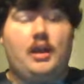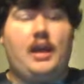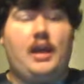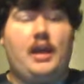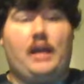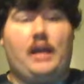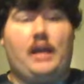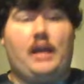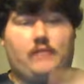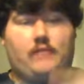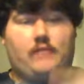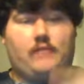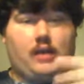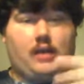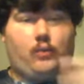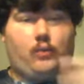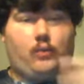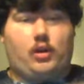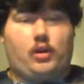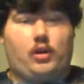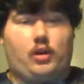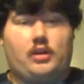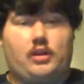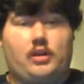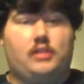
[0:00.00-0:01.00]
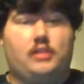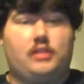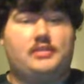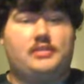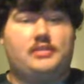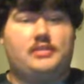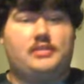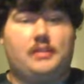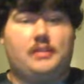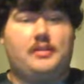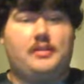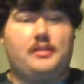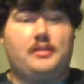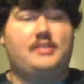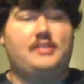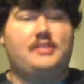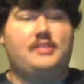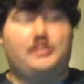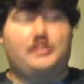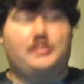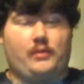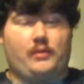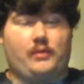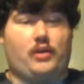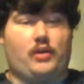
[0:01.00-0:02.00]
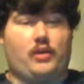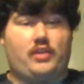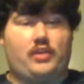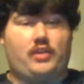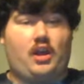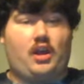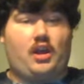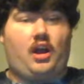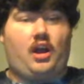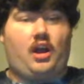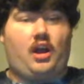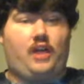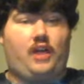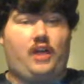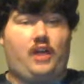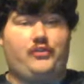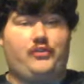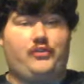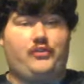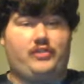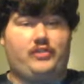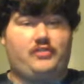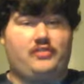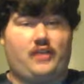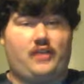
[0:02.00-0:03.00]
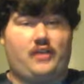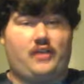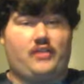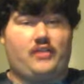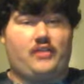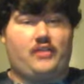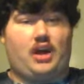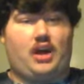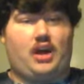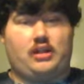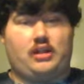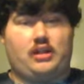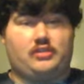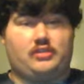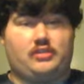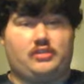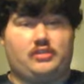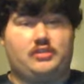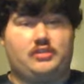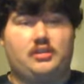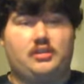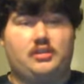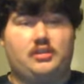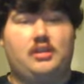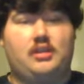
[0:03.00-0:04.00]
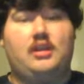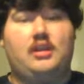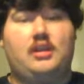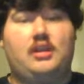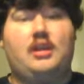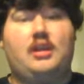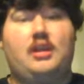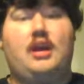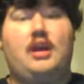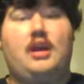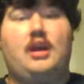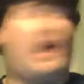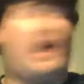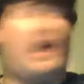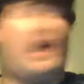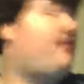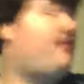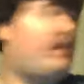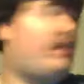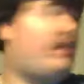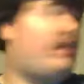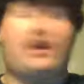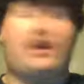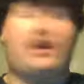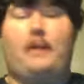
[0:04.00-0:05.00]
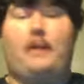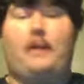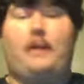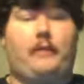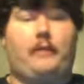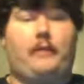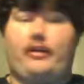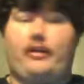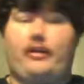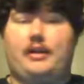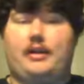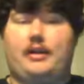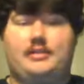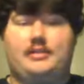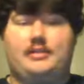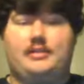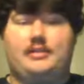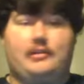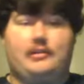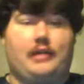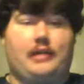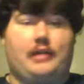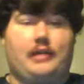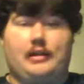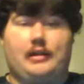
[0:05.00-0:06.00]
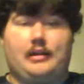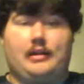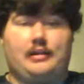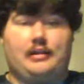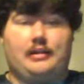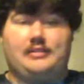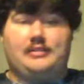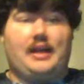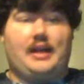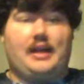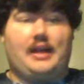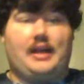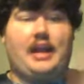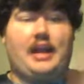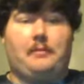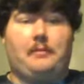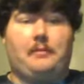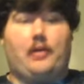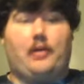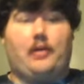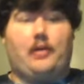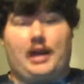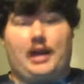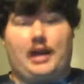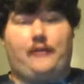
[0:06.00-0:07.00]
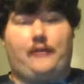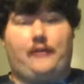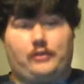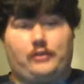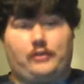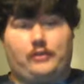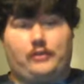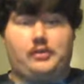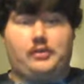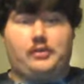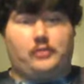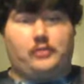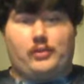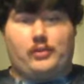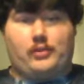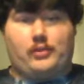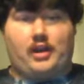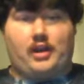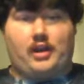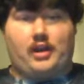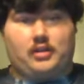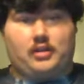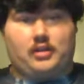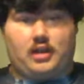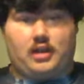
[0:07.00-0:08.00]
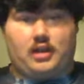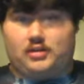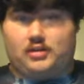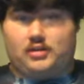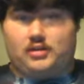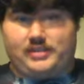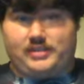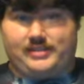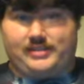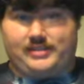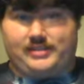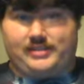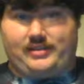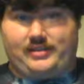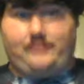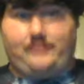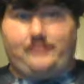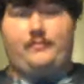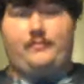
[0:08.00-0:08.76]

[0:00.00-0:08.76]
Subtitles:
If they work, some of these can be worth hundreds of dollars. I've got a couple here. I still got a list that I could part out for $200, $300 easy.